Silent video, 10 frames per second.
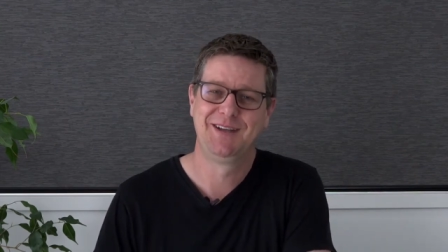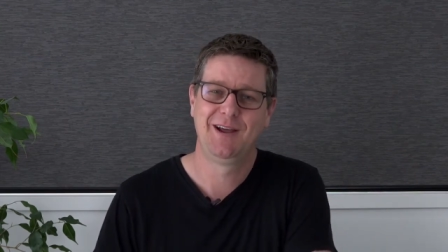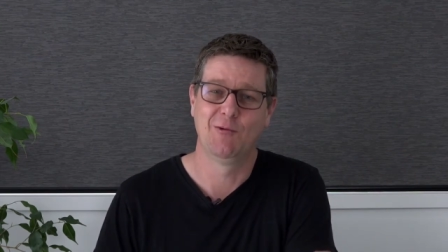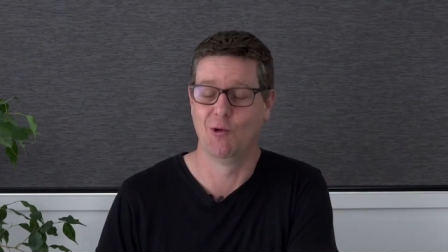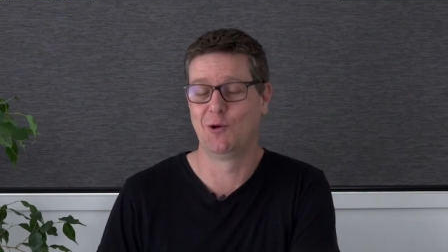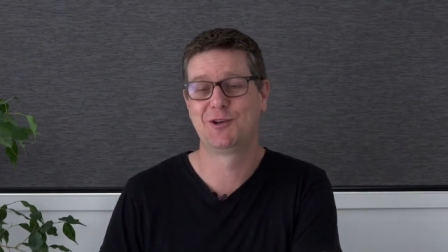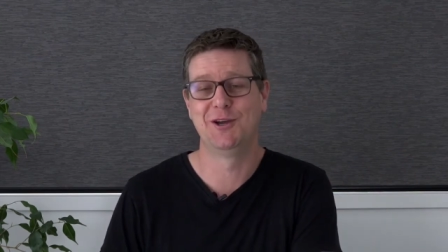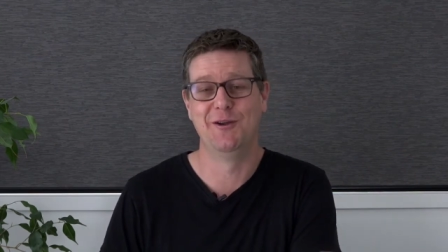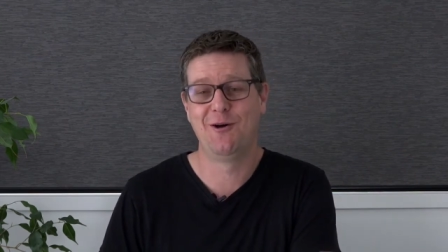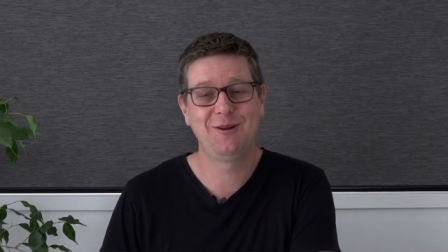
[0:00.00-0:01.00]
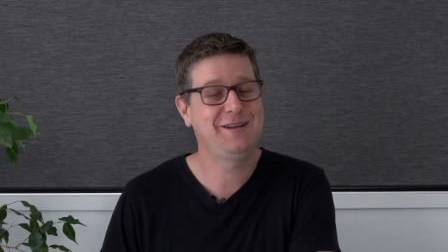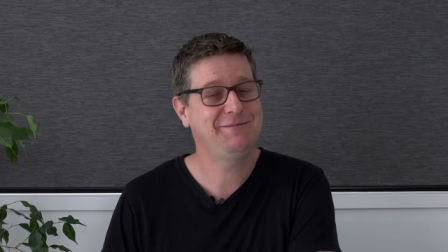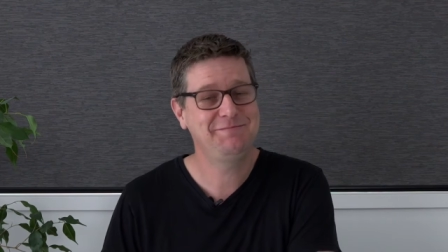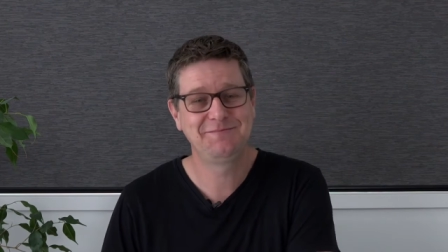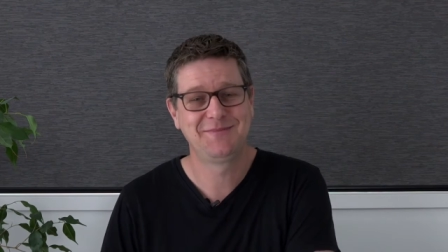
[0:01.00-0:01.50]
Ron
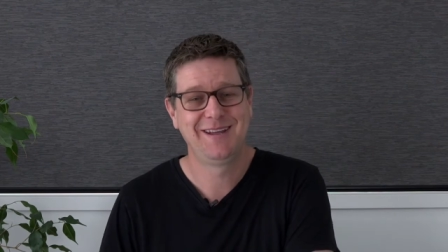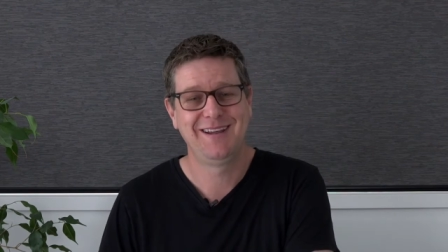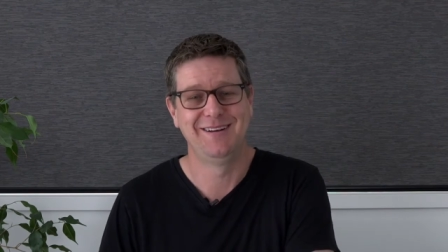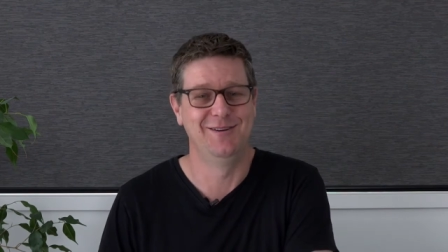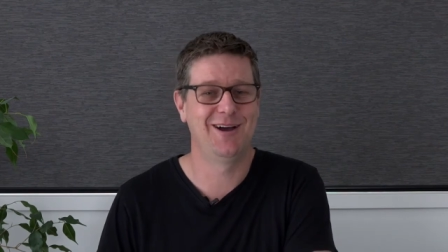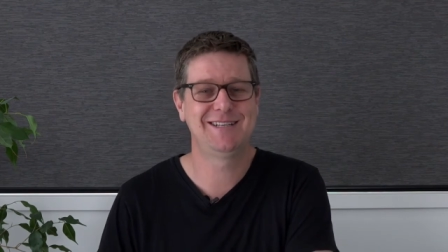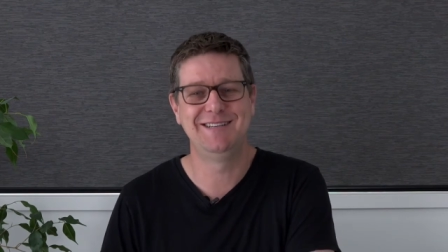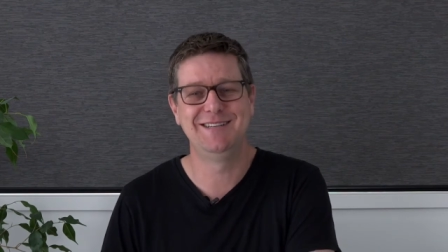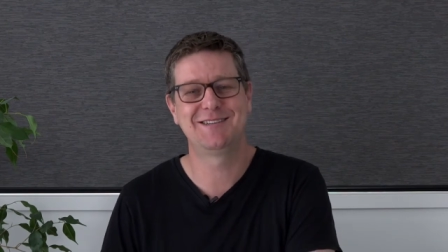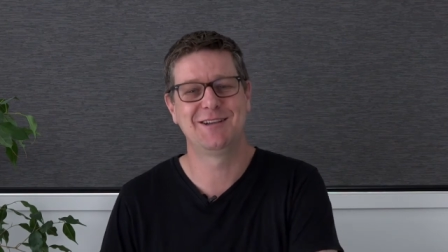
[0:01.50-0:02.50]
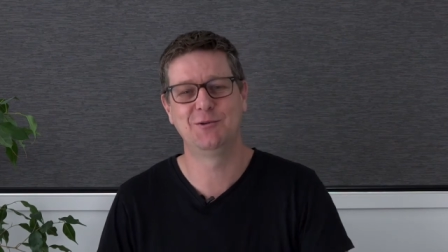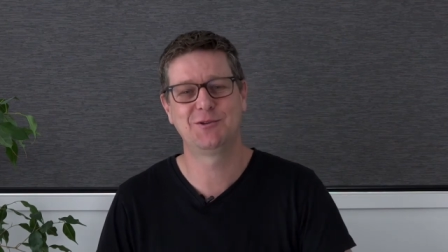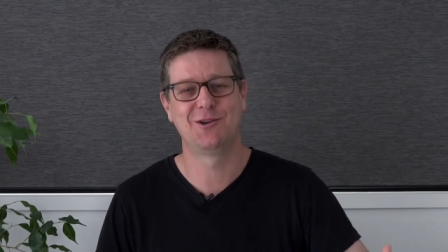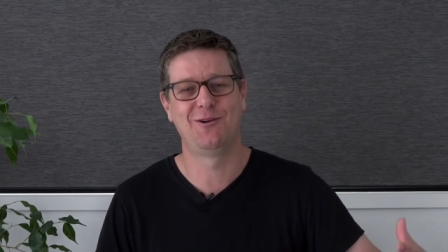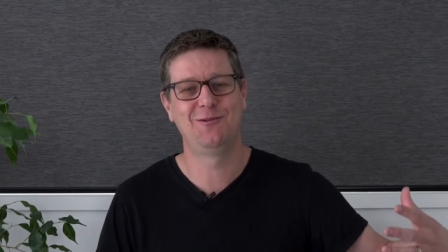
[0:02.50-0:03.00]
Canole, 90s
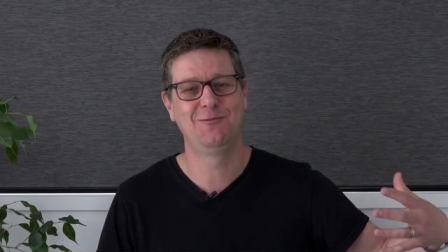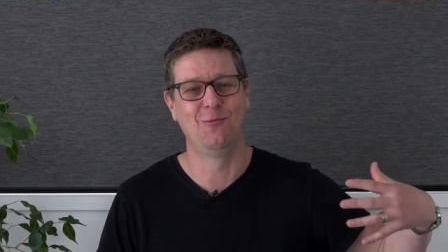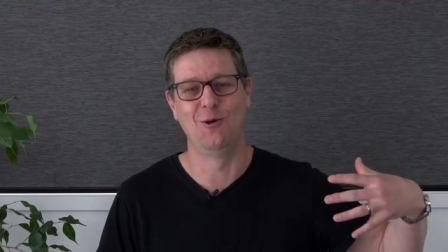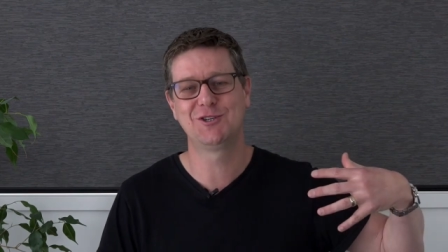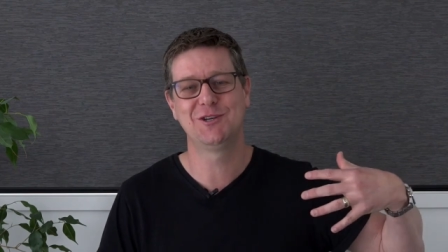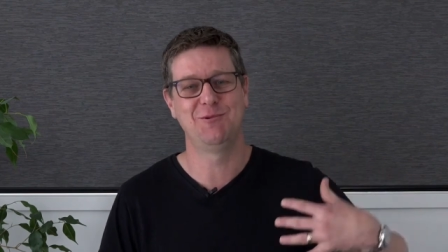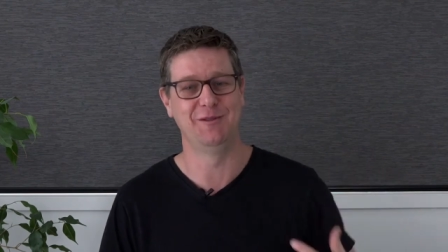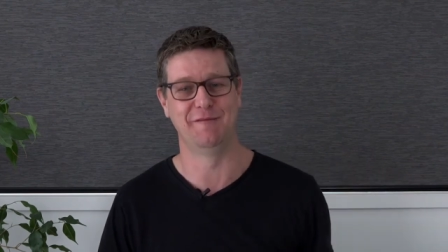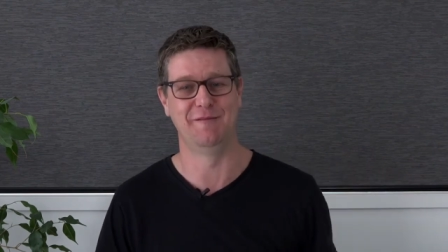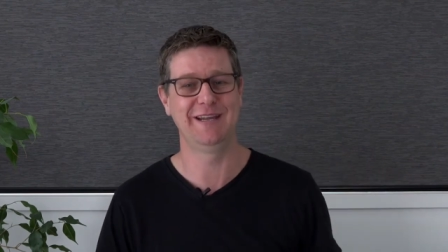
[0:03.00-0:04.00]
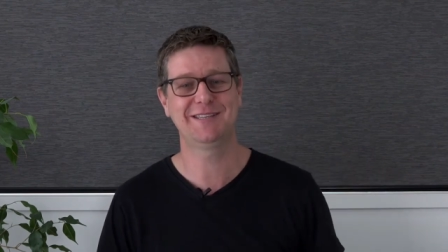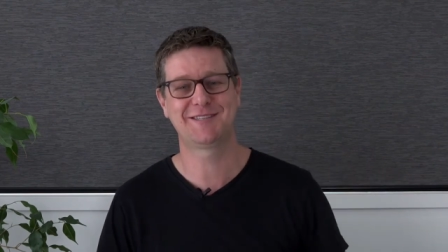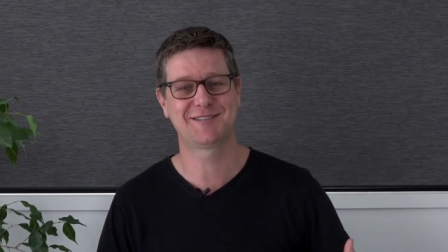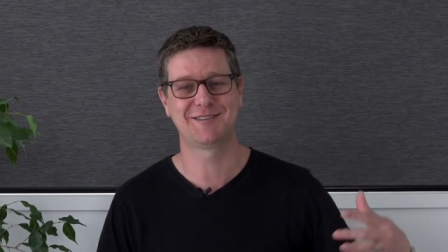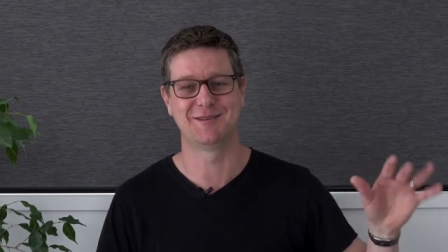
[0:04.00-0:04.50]
Hillsong worship with the vests,